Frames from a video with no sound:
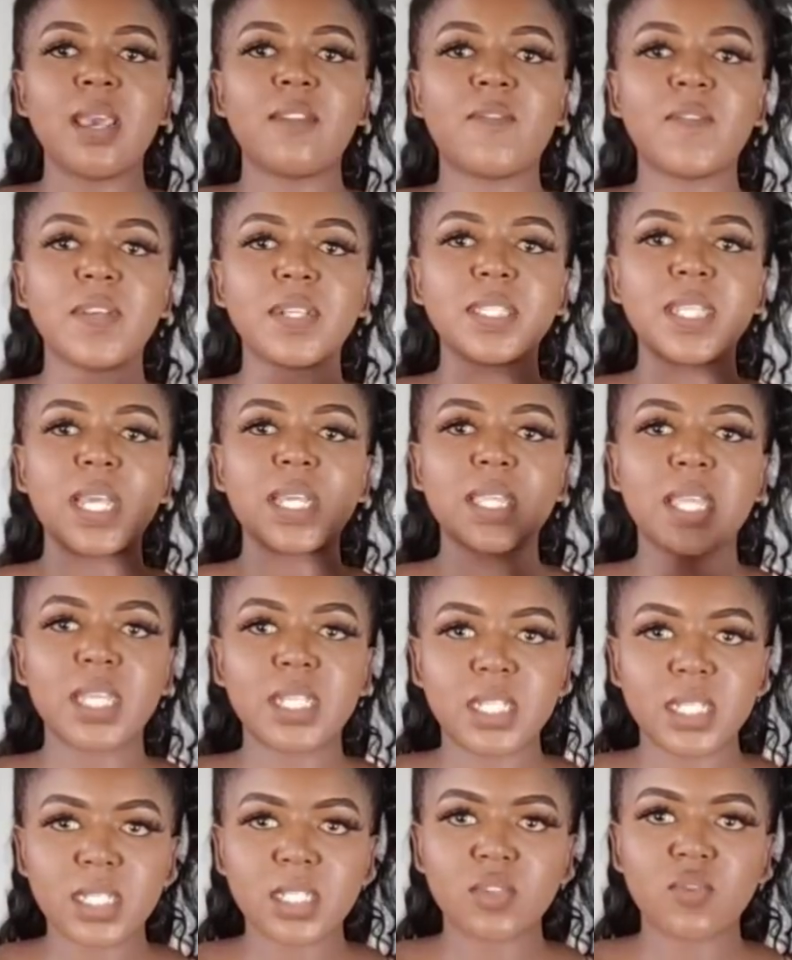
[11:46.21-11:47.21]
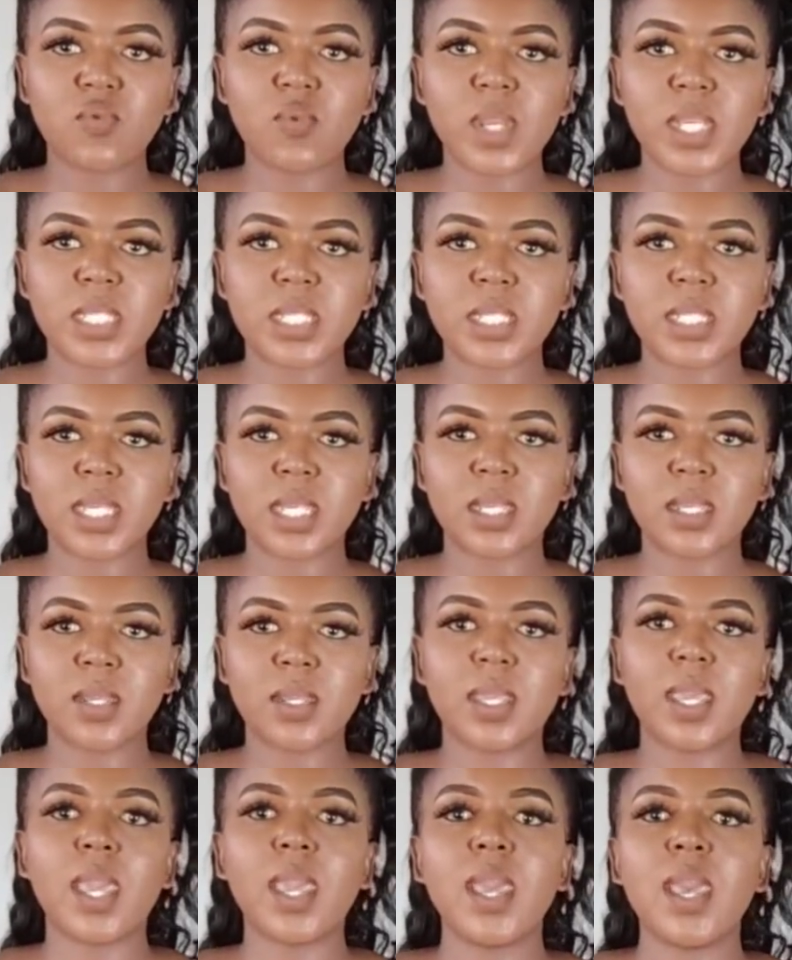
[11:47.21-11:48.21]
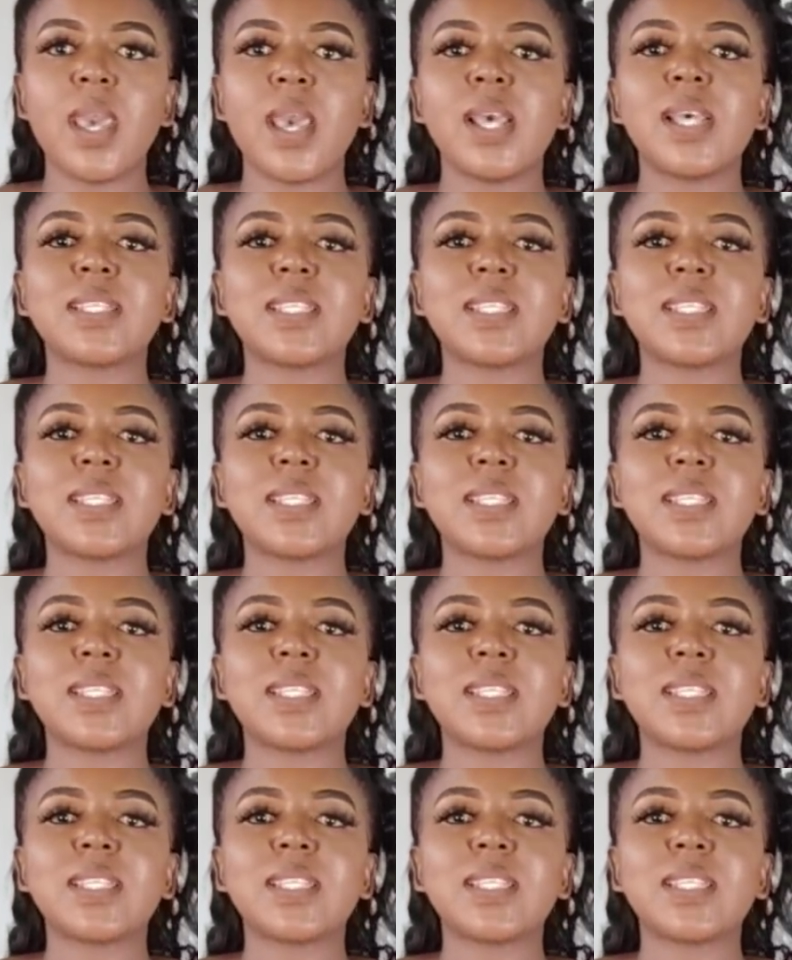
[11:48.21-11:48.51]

It feels like they're just resting, okay?